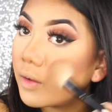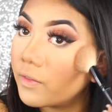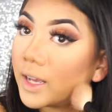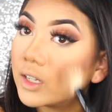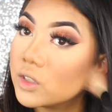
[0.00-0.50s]
My
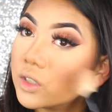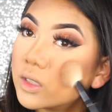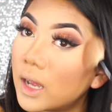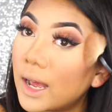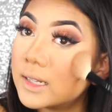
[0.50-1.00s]
face
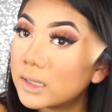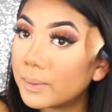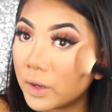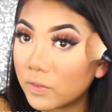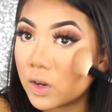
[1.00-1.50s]
just has a
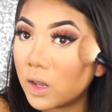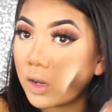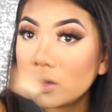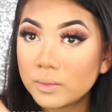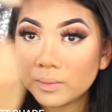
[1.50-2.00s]
bit of
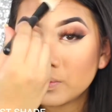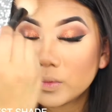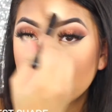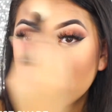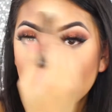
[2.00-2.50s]
colour,
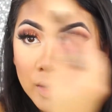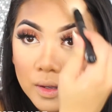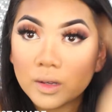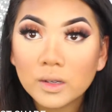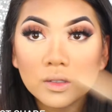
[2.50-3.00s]

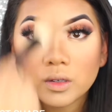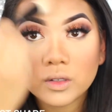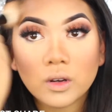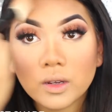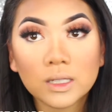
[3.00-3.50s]
so I
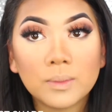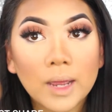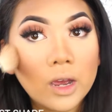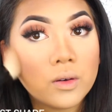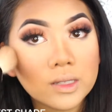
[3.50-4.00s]
don't look as
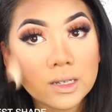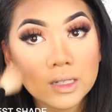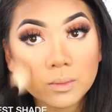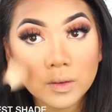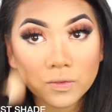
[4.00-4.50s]
pale as I
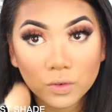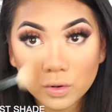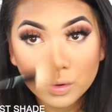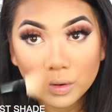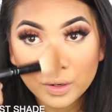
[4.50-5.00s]
did
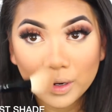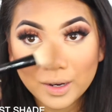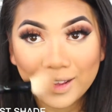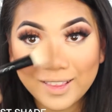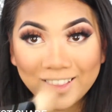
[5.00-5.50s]
before
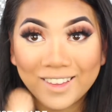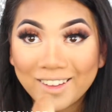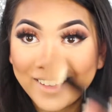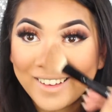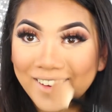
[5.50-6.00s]
in
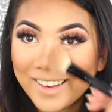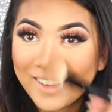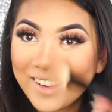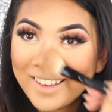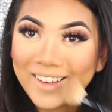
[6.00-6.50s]
the
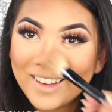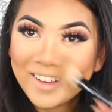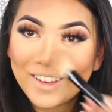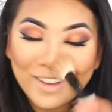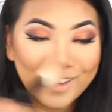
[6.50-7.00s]

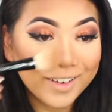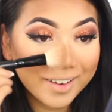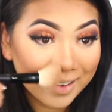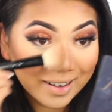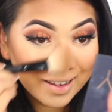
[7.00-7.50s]

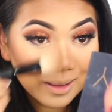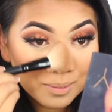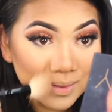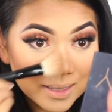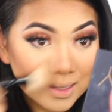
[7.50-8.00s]
earlier
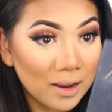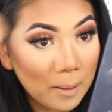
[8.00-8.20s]
clips.